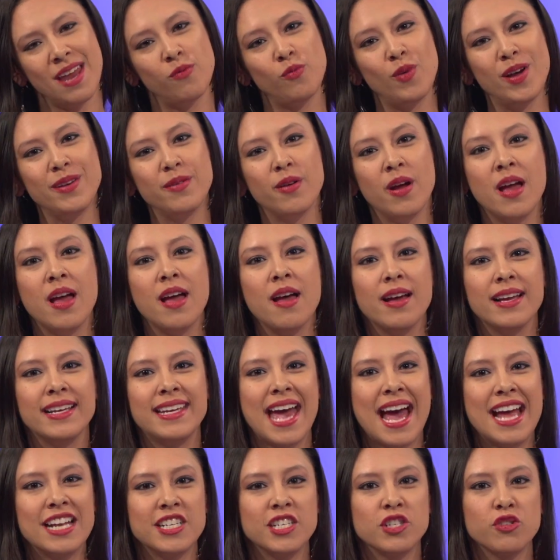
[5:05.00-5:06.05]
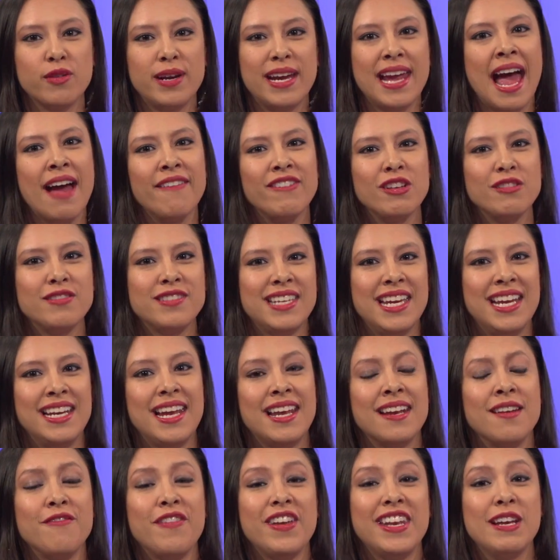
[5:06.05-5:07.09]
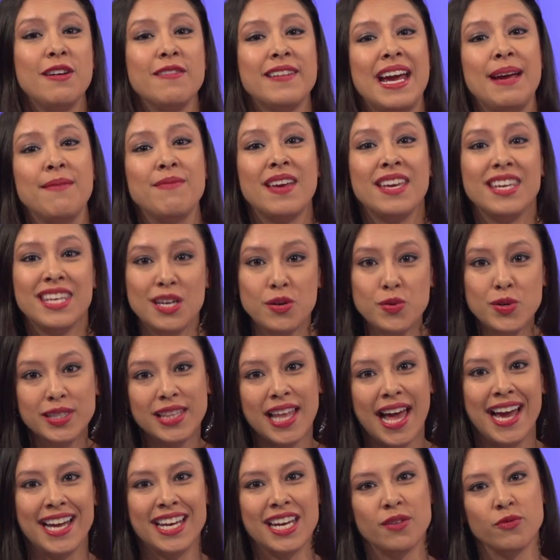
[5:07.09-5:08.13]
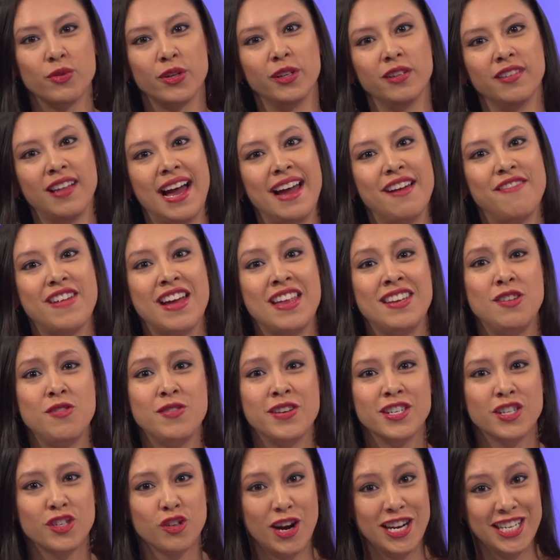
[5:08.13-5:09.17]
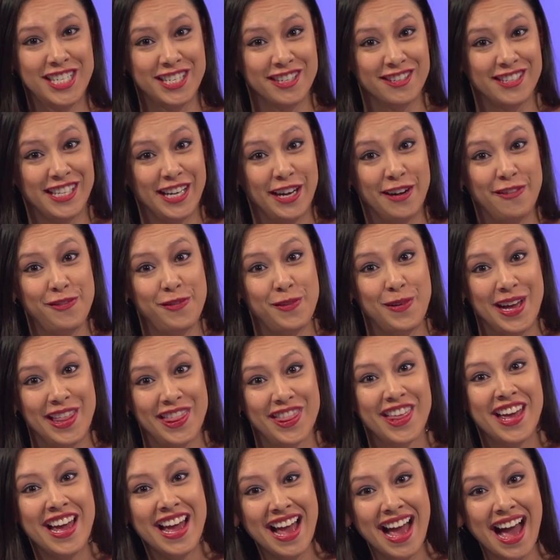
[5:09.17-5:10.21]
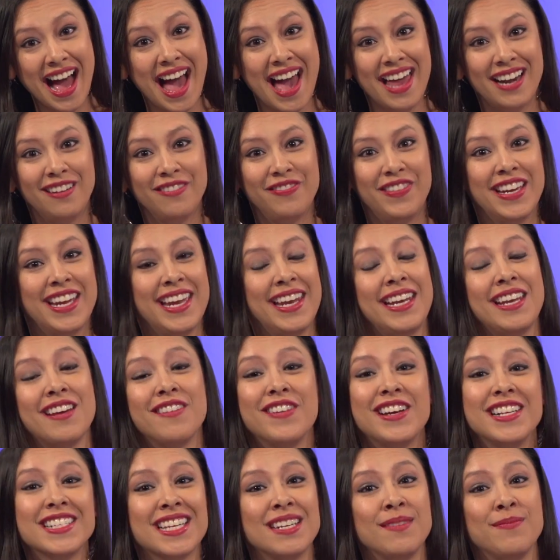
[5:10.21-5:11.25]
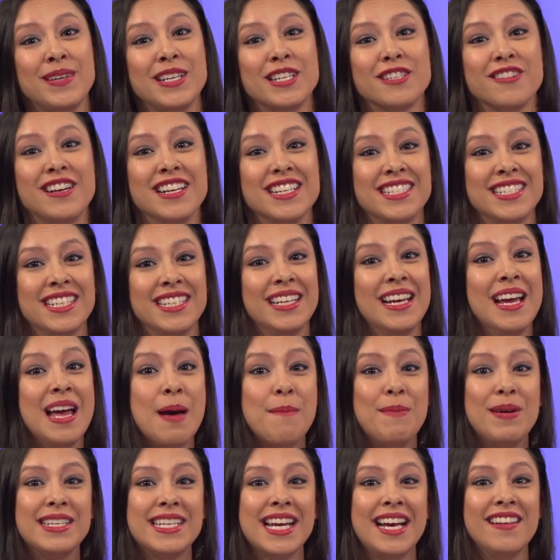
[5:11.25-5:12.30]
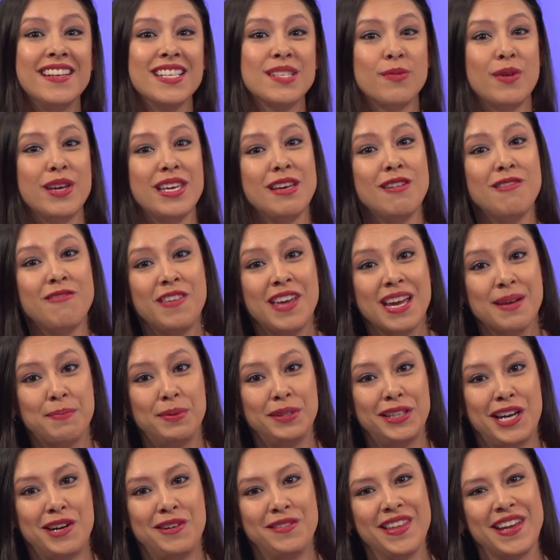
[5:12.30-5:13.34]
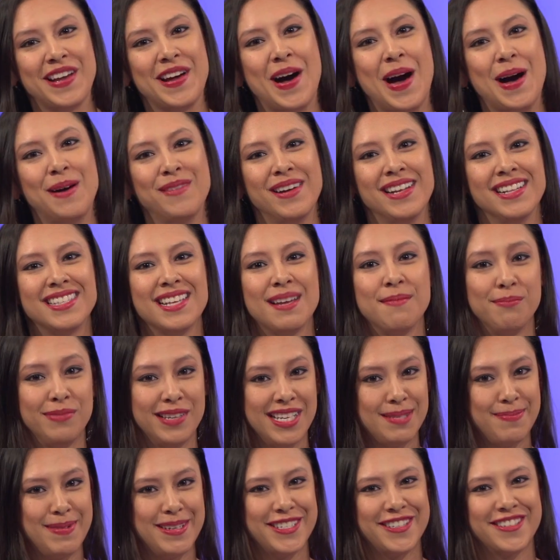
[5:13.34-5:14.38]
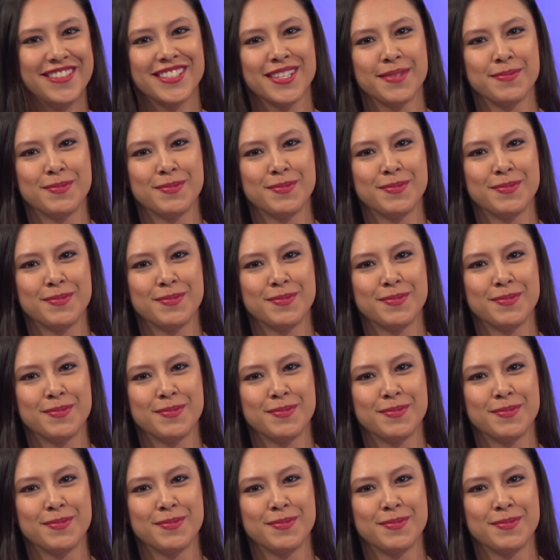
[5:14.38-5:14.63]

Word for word: and what gadgetry have you seen in a video game that you would like in real life and you can trust yourself with? I don't think any of us can be trusted, but tell us what you think below in the comments and please be sure to